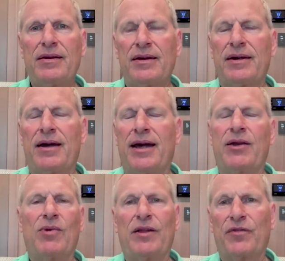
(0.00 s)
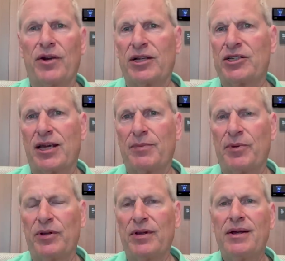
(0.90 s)
uh, Honeywell for an
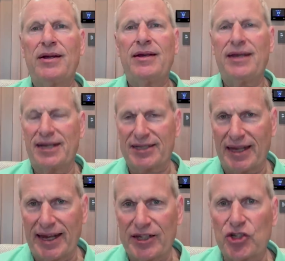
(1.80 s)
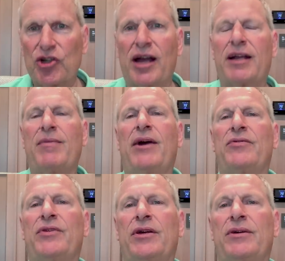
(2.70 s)
example, yes, I like to talk
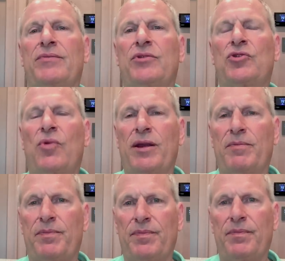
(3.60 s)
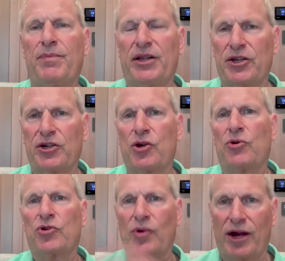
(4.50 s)
about the 20 billion
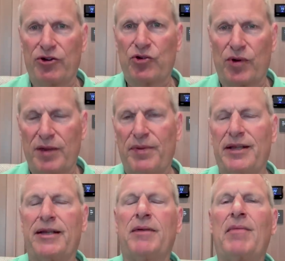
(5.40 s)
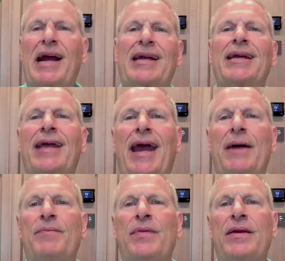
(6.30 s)
going to 120 billion in market
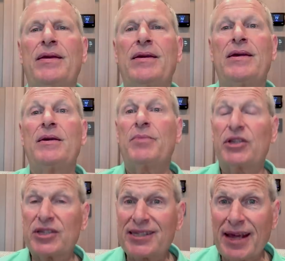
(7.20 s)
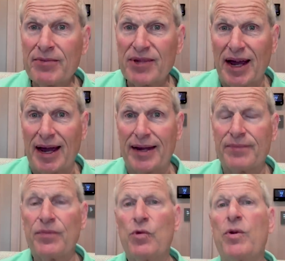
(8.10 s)
cap. But at the same
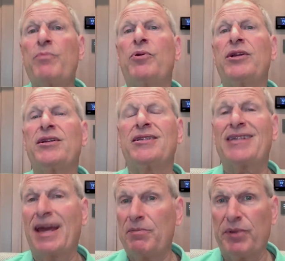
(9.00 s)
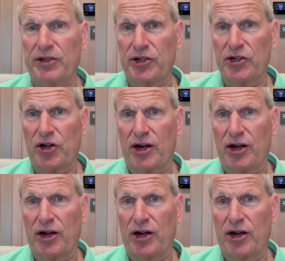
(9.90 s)
time, we put in $10 billion